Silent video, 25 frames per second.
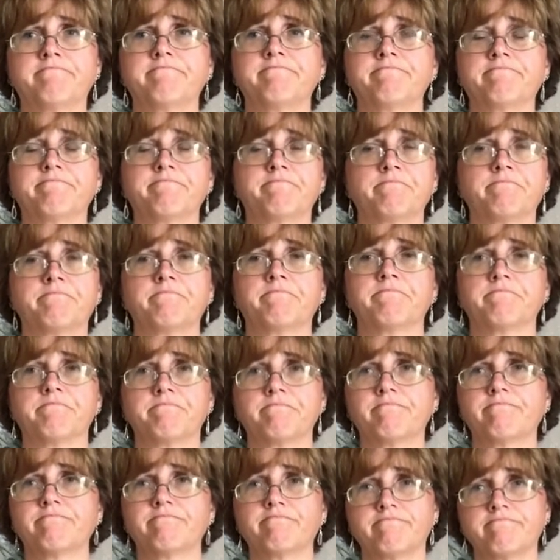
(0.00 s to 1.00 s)

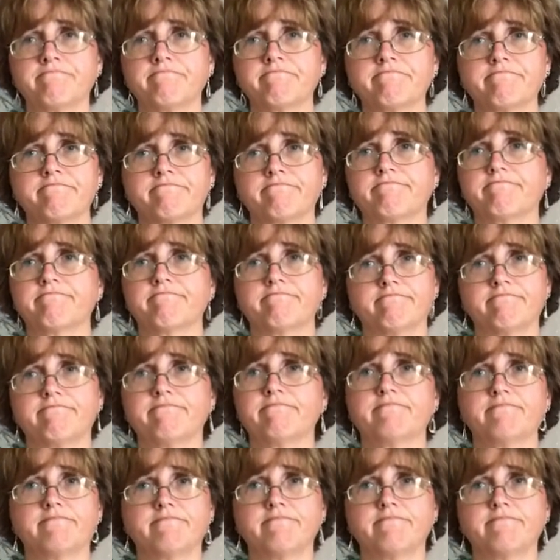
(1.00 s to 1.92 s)
(silence)